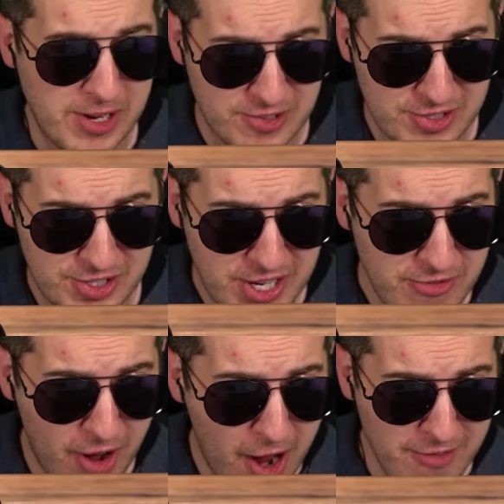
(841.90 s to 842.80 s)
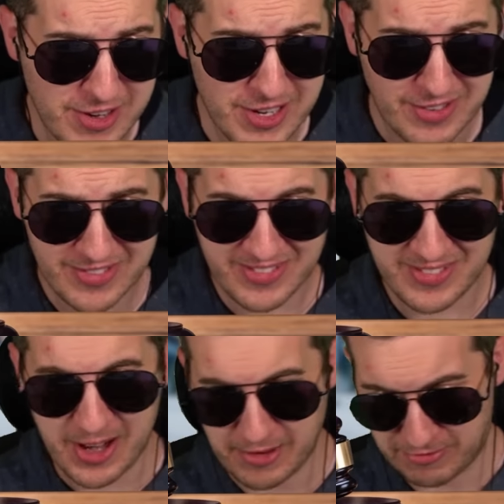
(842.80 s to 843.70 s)
Wait, Steve Harvey?
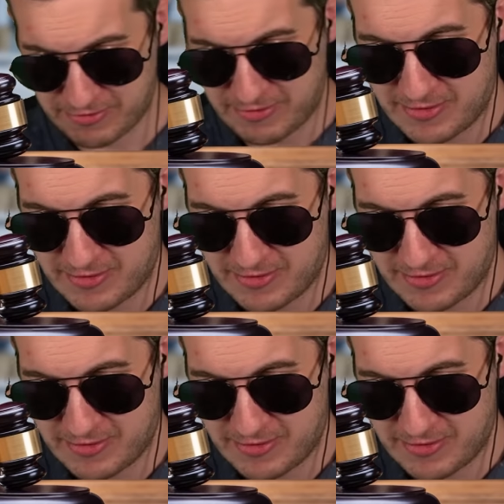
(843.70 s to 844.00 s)
Like,